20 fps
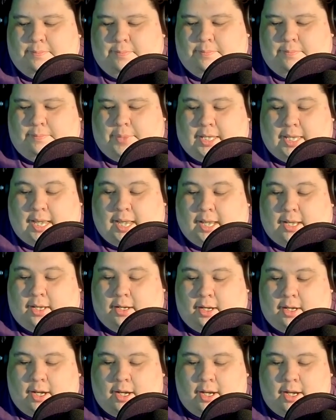but yeah,
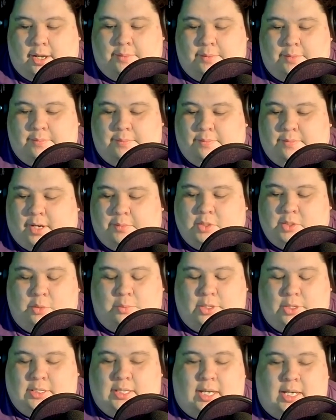I'm I'm super
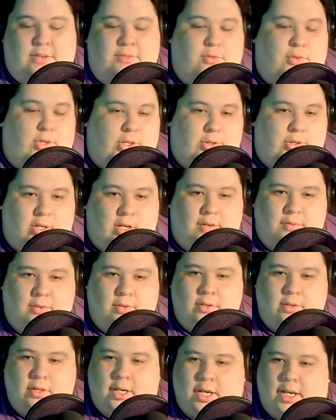excited for your
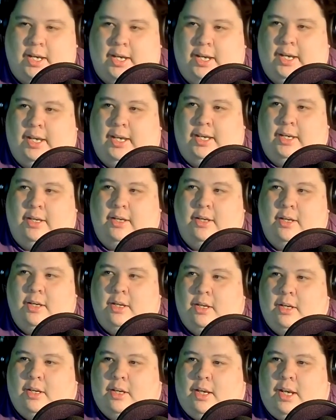novel. I
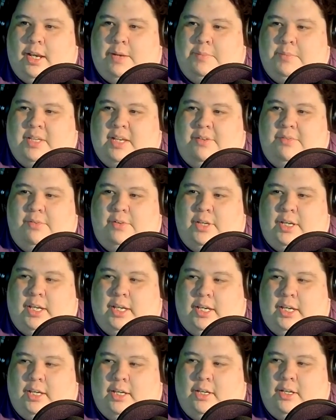am
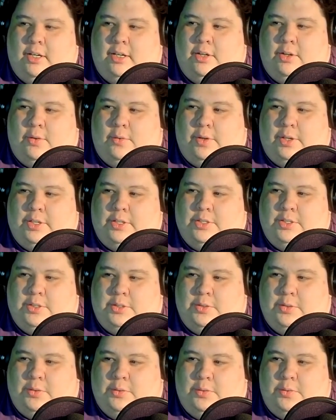definitely going
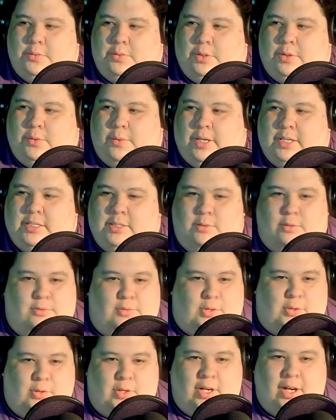to request a
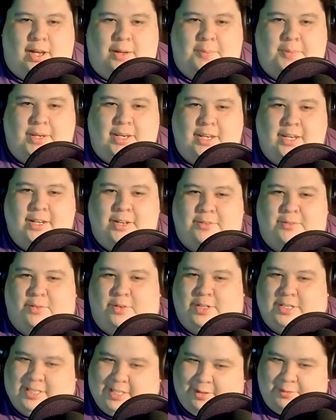review copy
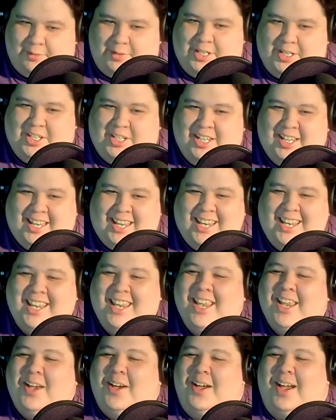for selfishly.
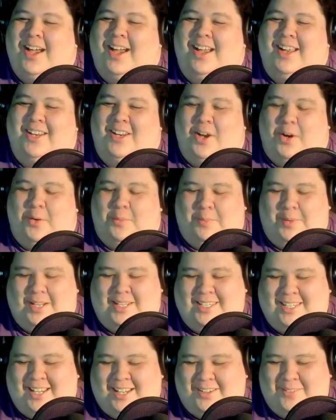Uh, no,
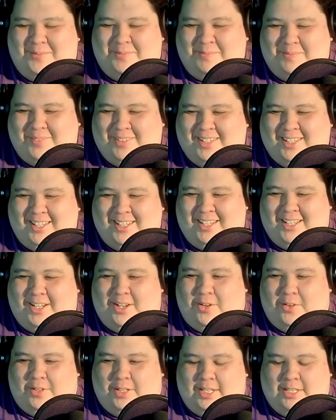but um,
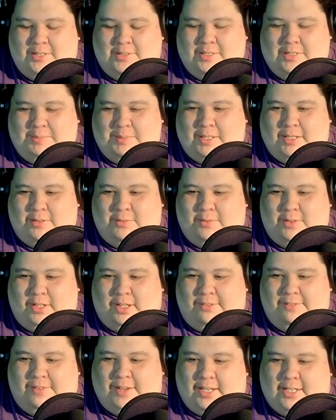no, this has been
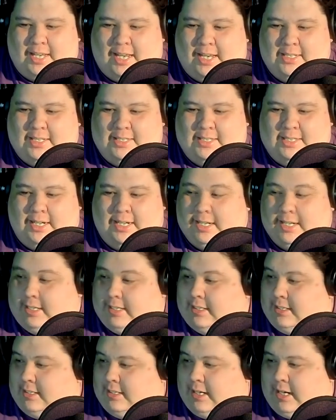really fantastic, and
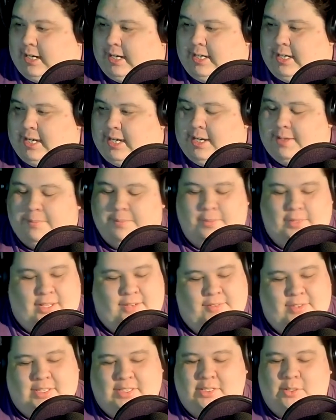I can't
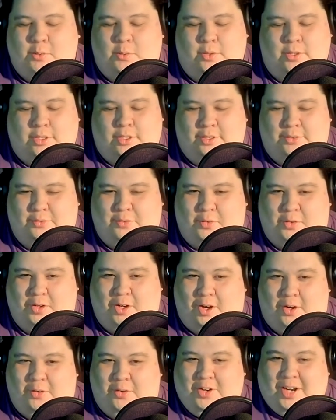believe it's quarter to four
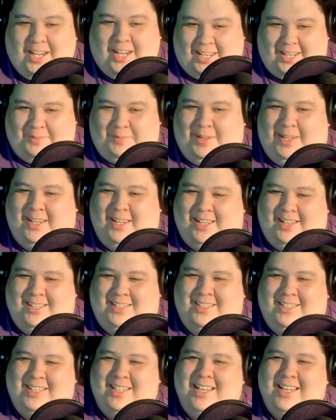already, because